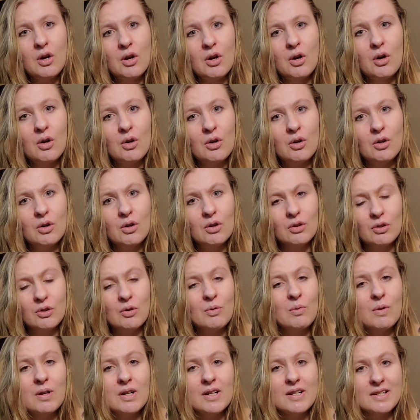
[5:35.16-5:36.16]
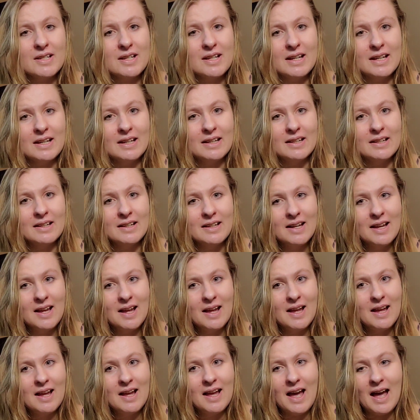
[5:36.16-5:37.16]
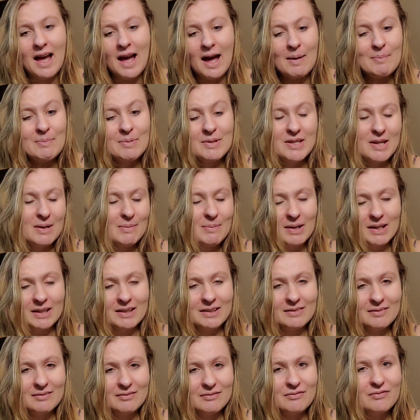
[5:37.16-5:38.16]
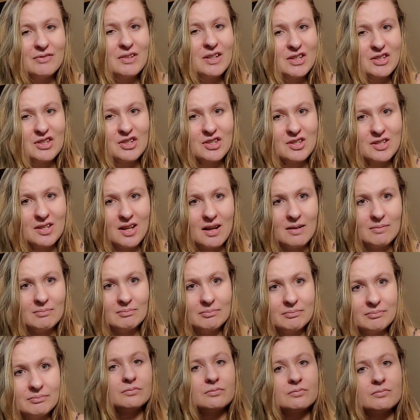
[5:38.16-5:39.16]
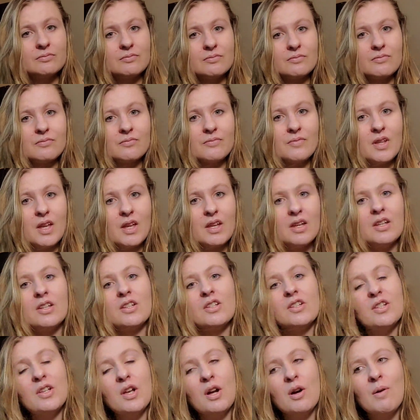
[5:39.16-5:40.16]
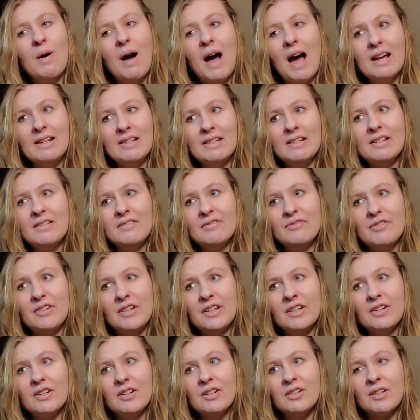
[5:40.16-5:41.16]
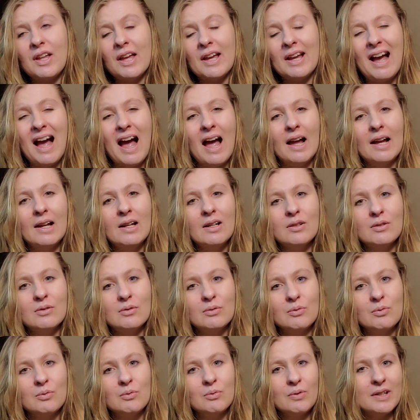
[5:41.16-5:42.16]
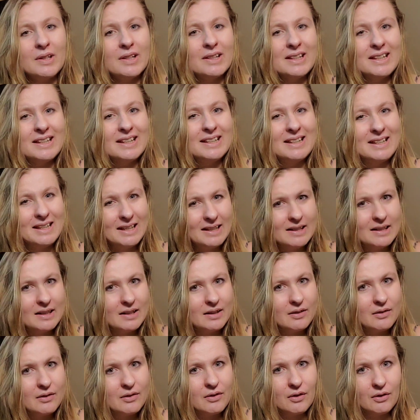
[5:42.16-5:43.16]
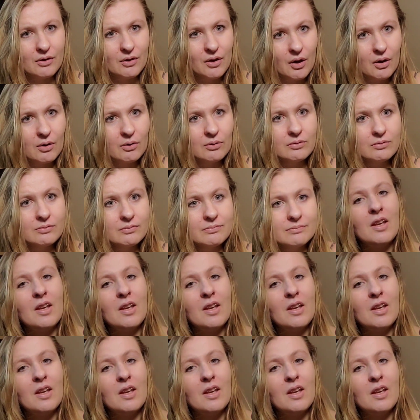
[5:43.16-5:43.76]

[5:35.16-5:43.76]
whole quarantine epidemic finishes up. So I didn't feel like I really needed the loan.